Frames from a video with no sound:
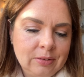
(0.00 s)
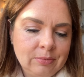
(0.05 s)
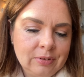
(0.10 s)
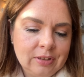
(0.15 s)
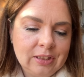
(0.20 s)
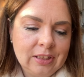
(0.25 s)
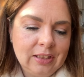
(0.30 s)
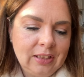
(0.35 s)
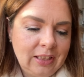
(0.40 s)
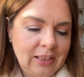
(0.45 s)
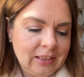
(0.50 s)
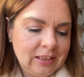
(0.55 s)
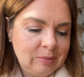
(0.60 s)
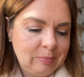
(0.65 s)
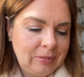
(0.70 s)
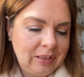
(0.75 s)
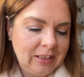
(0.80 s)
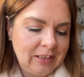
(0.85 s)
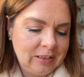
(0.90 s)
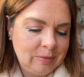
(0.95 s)
one's the next
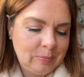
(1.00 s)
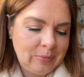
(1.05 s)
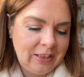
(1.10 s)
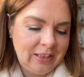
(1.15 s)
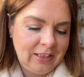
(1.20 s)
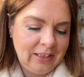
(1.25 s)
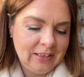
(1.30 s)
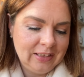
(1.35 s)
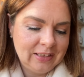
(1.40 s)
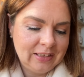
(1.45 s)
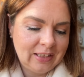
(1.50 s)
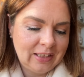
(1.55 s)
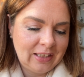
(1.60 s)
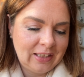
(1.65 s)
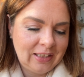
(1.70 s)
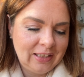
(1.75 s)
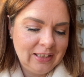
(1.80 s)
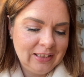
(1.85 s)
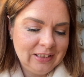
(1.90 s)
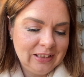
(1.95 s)
biggest piece,
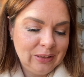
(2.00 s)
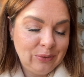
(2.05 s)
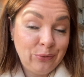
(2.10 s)
and this is